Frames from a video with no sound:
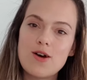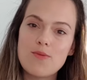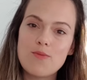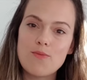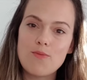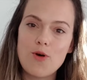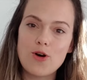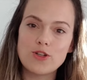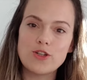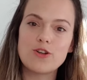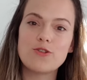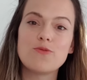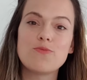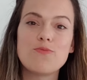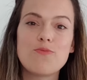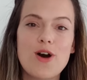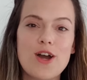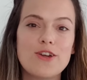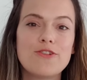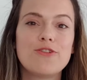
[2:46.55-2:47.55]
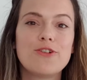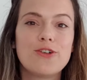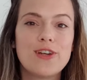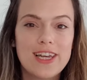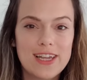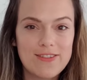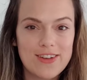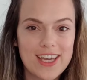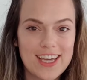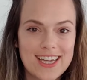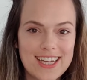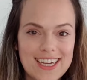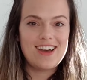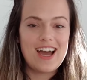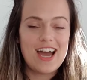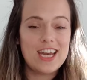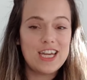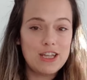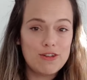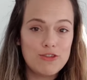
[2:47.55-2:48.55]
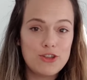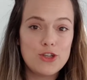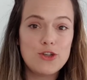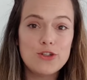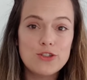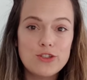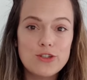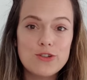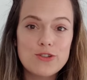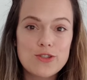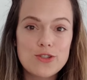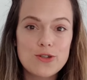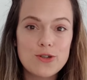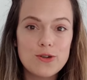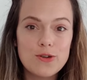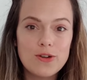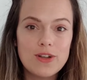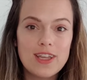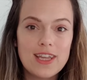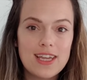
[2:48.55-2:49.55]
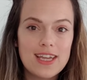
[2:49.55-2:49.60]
modern mindful living. And if you do too,